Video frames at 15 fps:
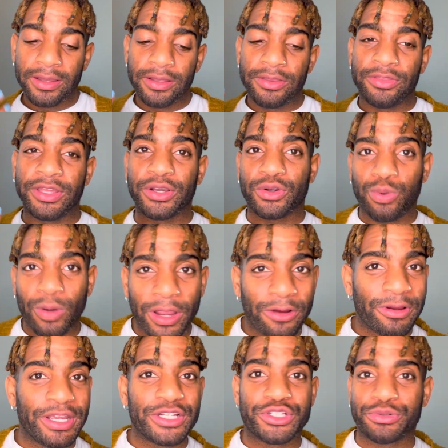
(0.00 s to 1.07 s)
The
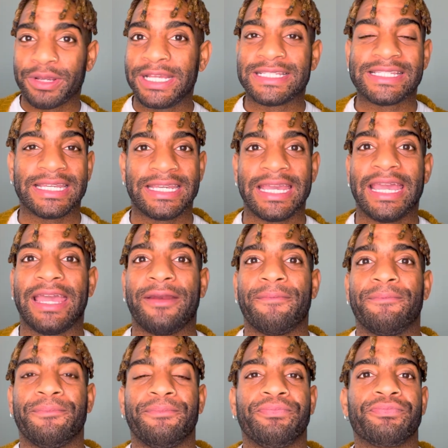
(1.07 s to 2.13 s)
Aquarian traits,
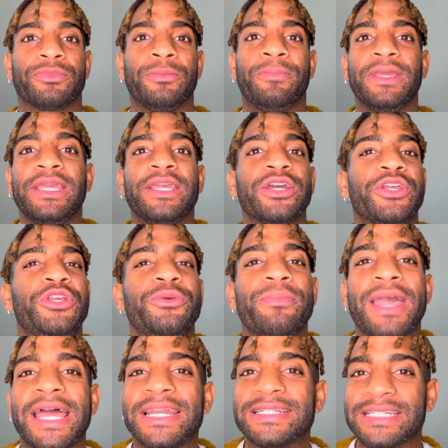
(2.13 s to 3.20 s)
again, being a
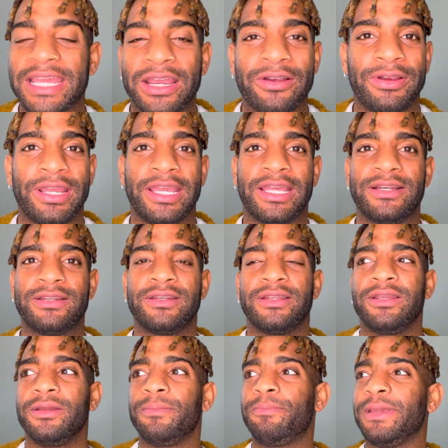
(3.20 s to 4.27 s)
humanitarian,
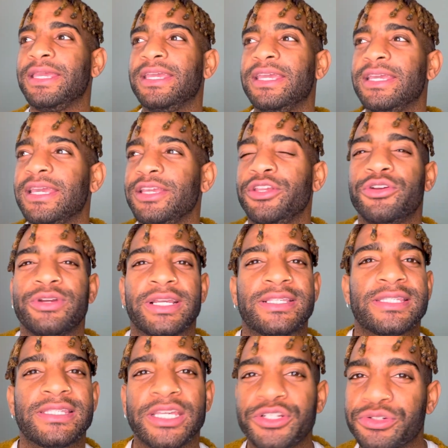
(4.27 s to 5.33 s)
being your
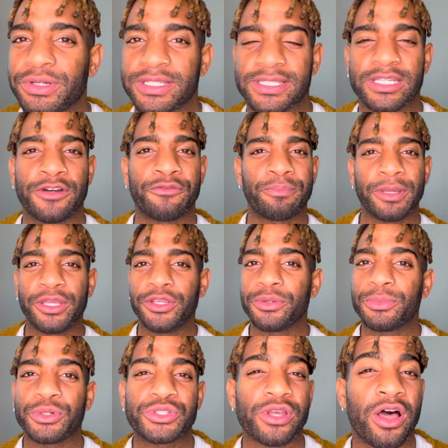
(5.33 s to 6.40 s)
eccentric self, being your
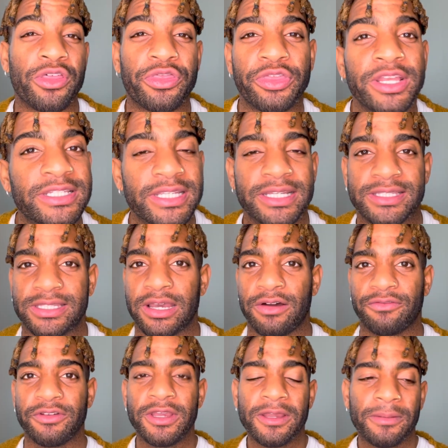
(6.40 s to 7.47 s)
most authentic
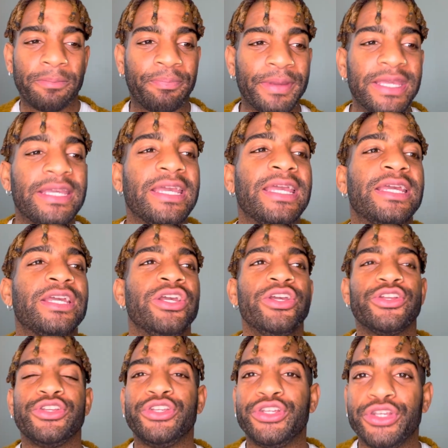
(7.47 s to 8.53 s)
self, being
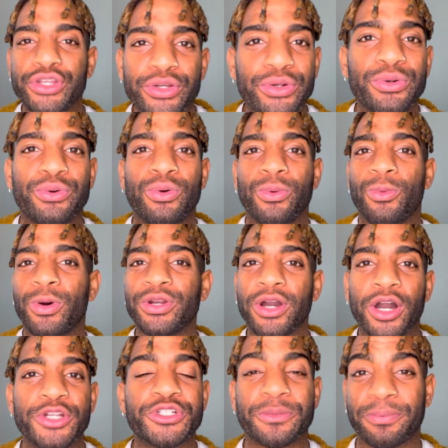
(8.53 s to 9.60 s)
you
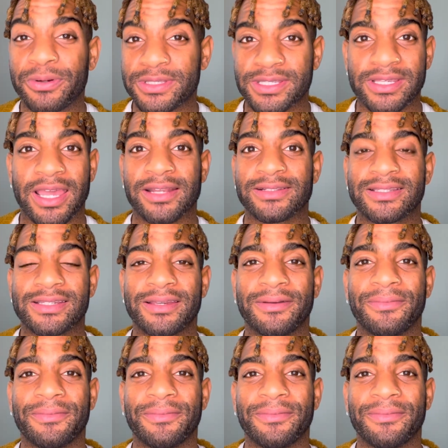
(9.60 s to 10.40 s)
100%.